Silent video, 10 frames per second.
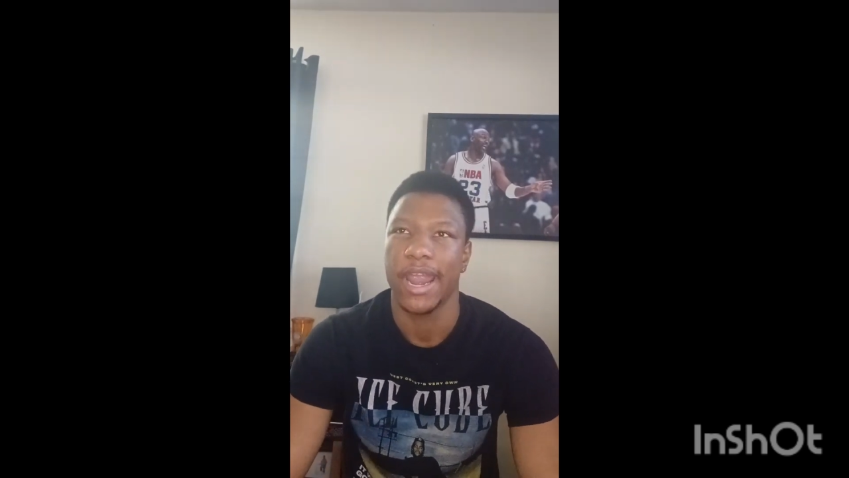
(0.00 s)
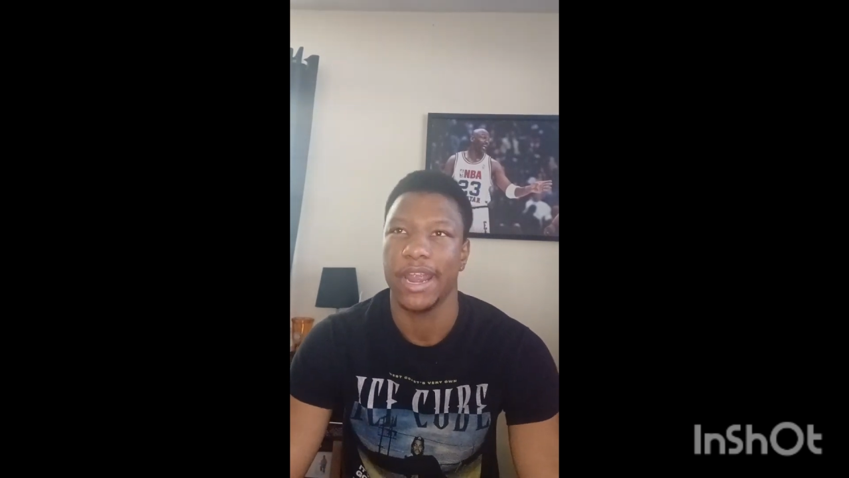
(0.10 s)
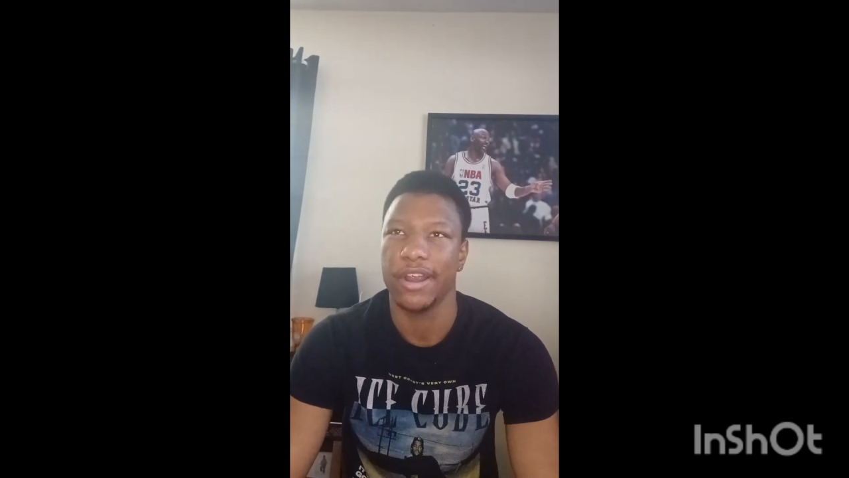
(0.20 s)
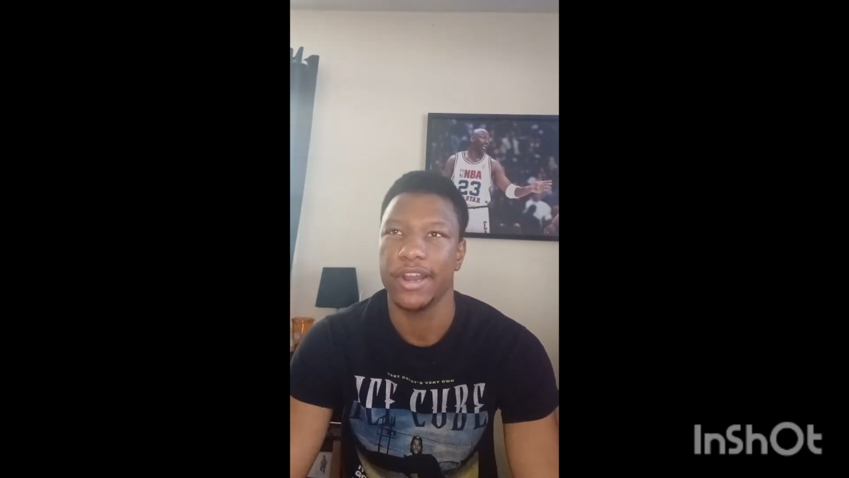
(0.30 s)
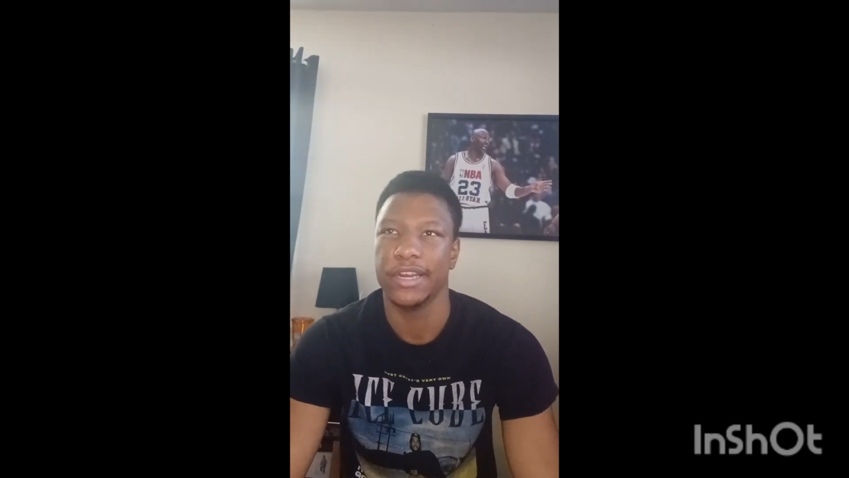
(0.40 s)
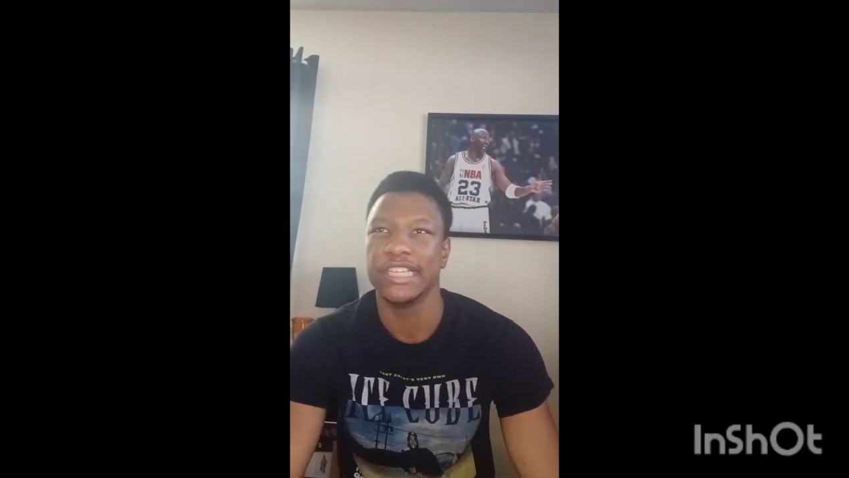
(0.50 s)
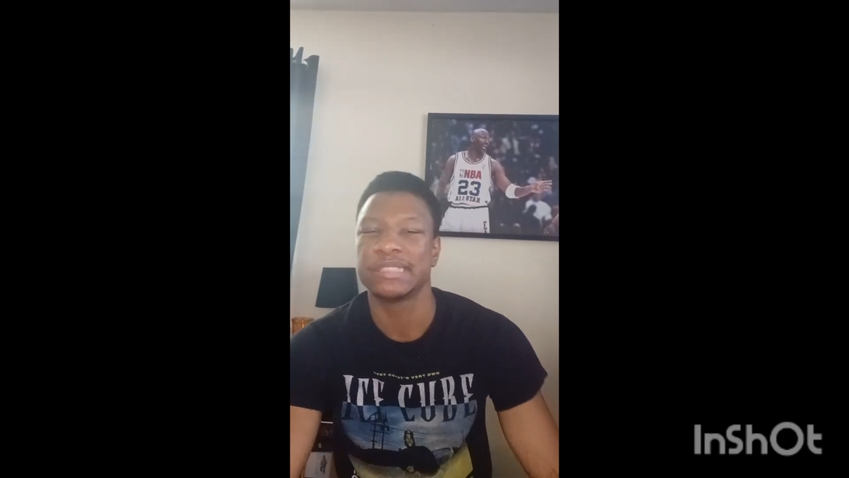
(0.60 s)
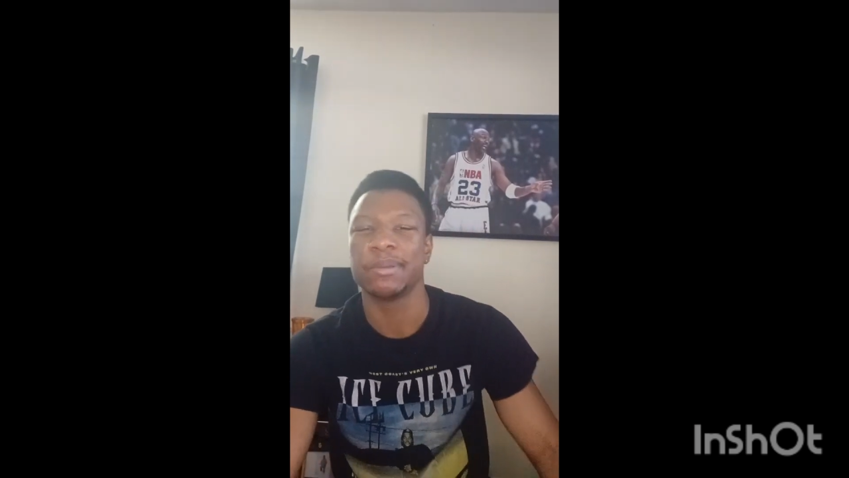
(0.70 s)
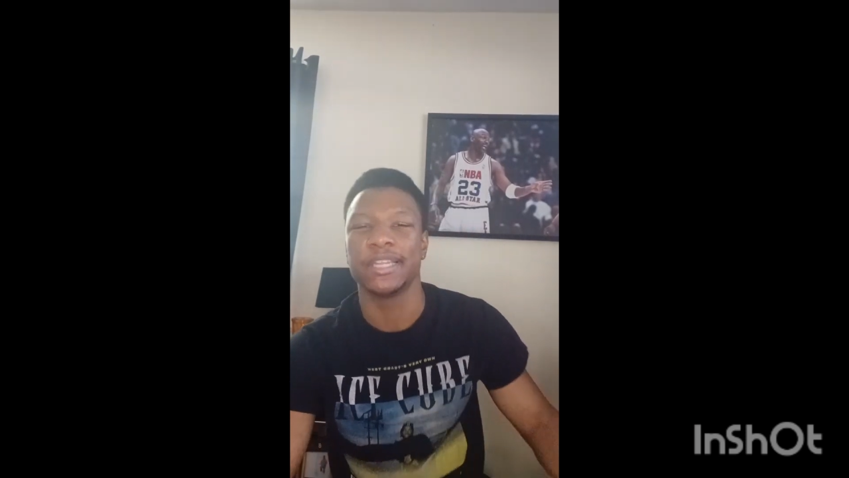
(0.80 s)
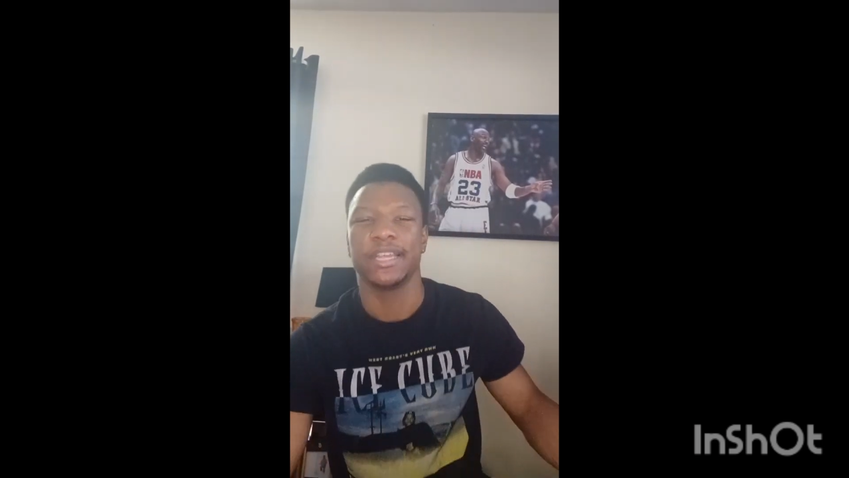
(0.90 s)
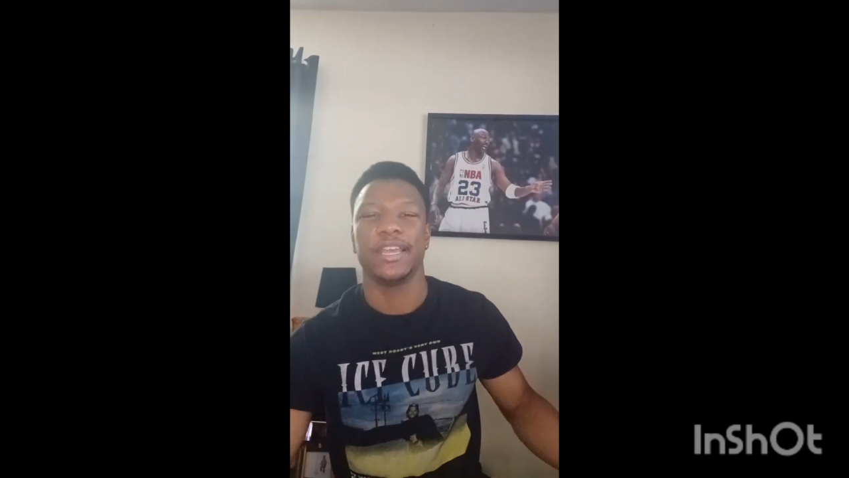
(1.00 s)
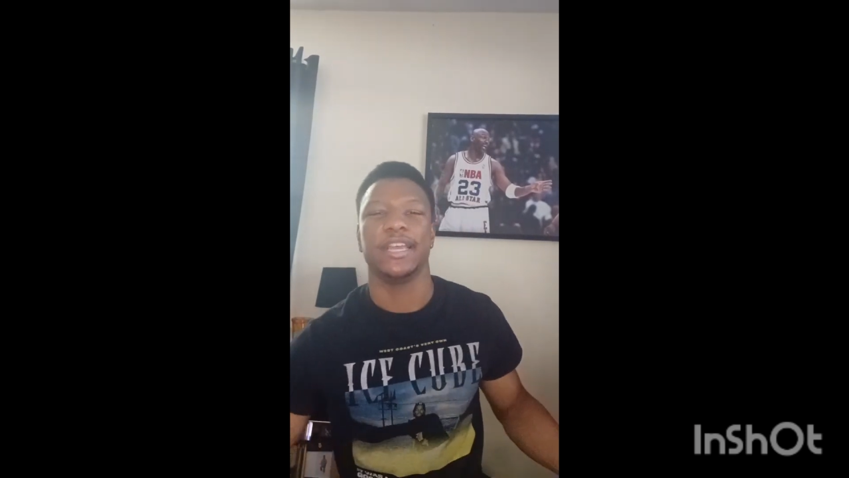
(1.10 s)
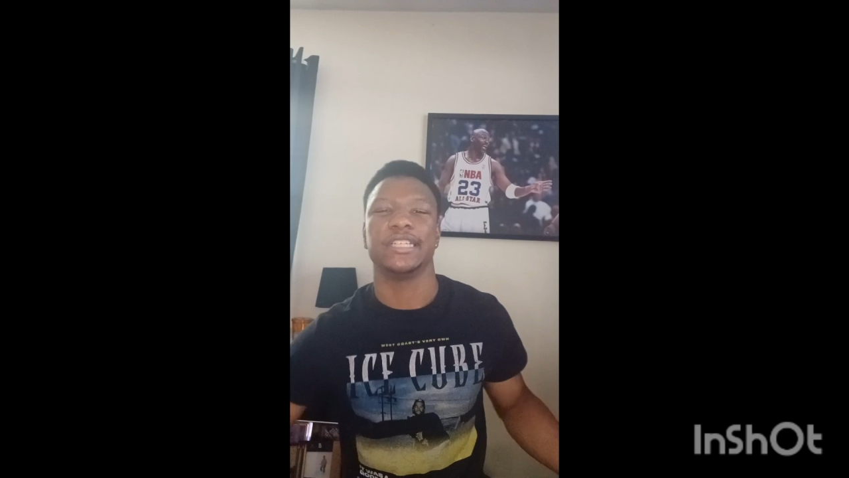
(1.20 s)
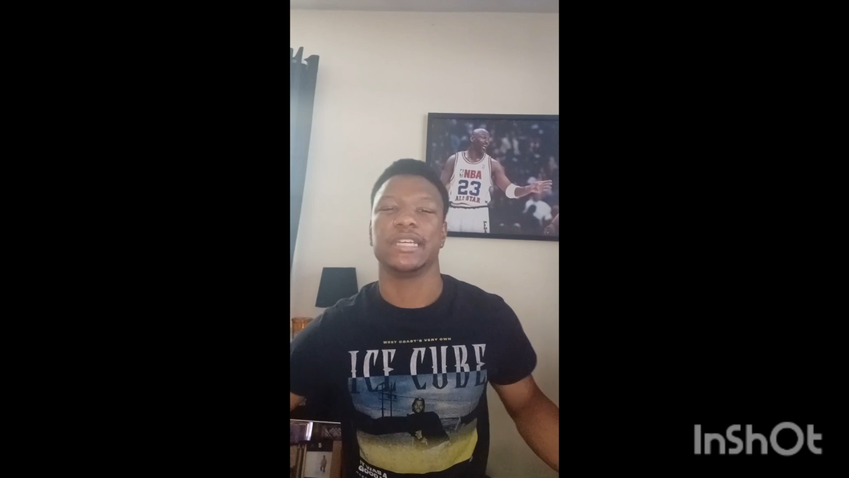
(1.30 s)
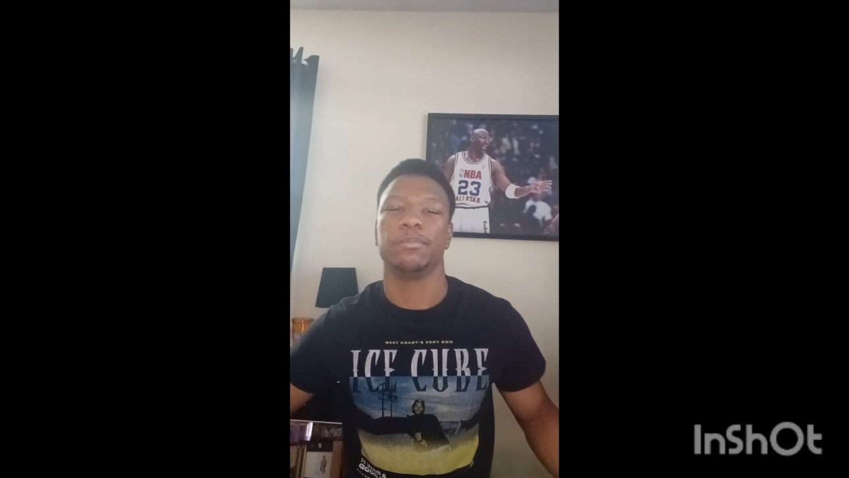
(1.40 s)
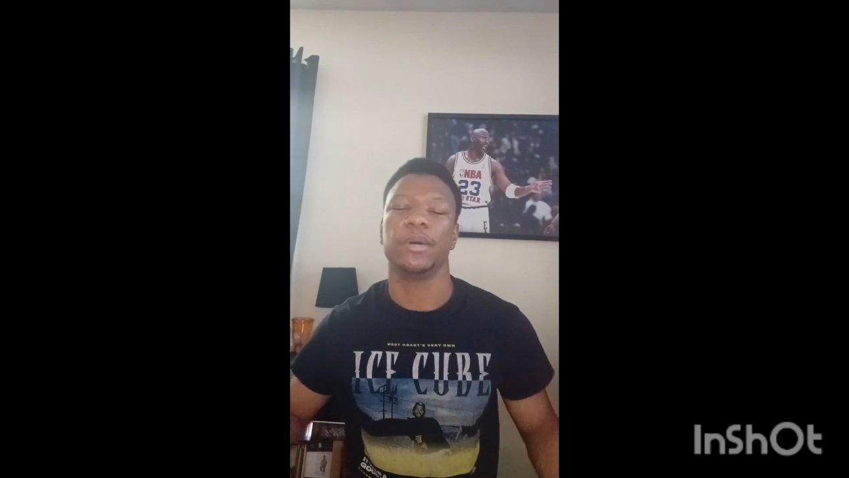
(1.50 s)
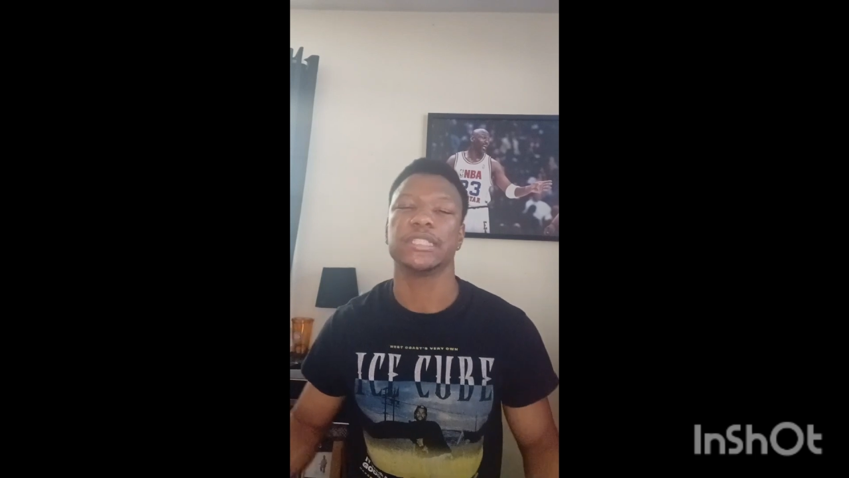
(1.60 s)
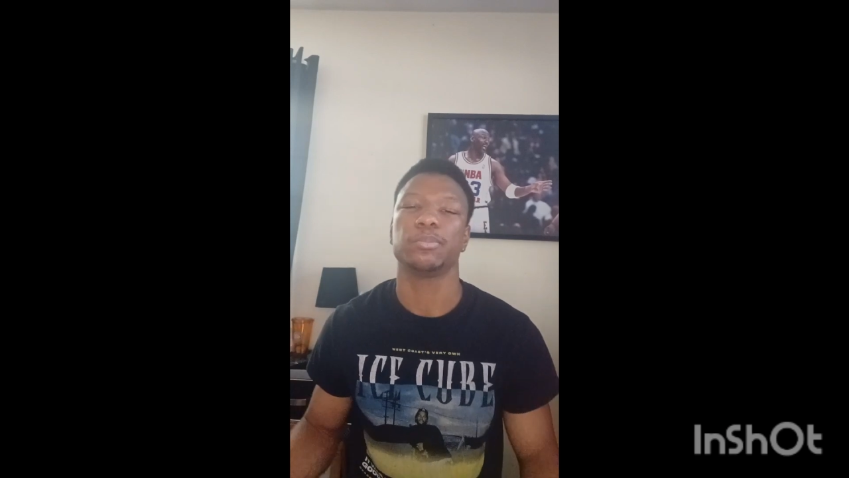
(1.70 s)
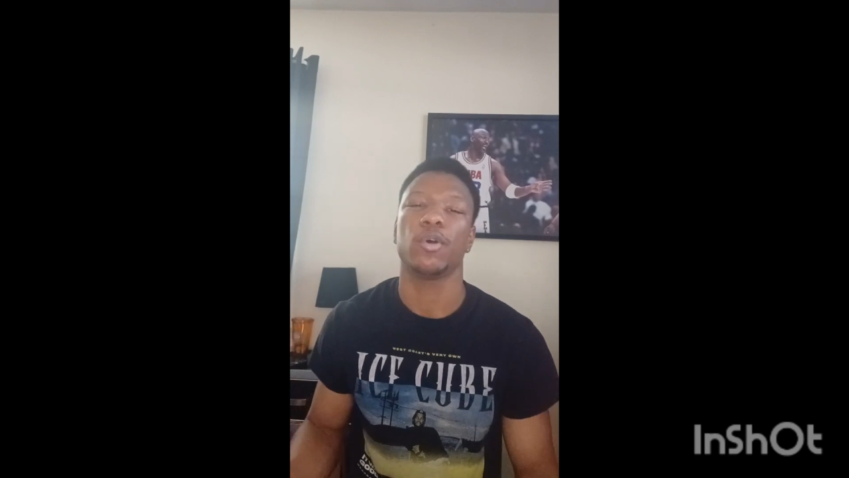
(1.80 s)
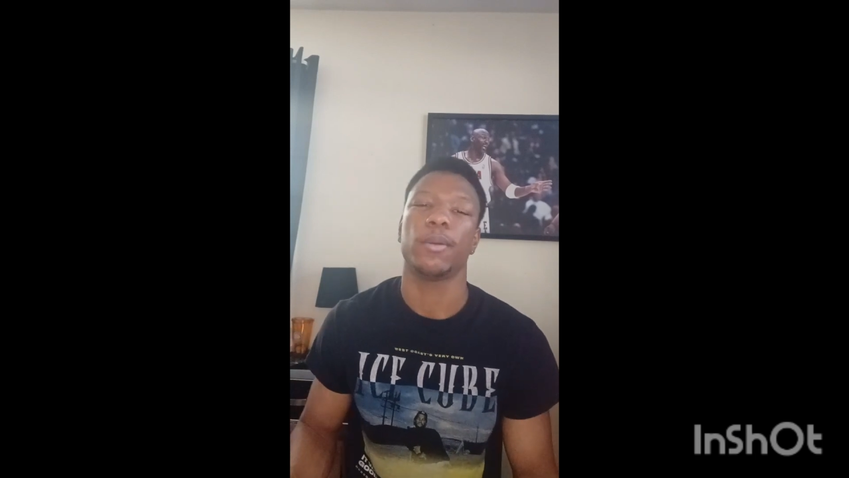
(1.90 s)
Aaron Neesmith is a
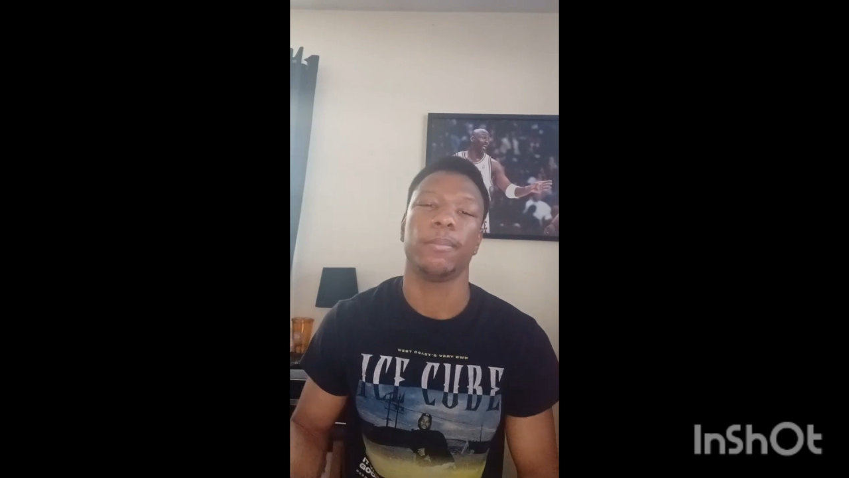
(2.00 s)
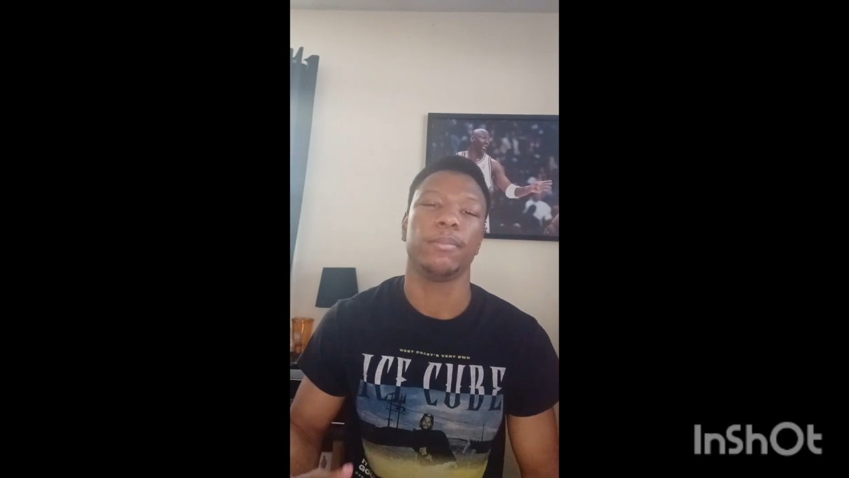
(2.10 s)
much more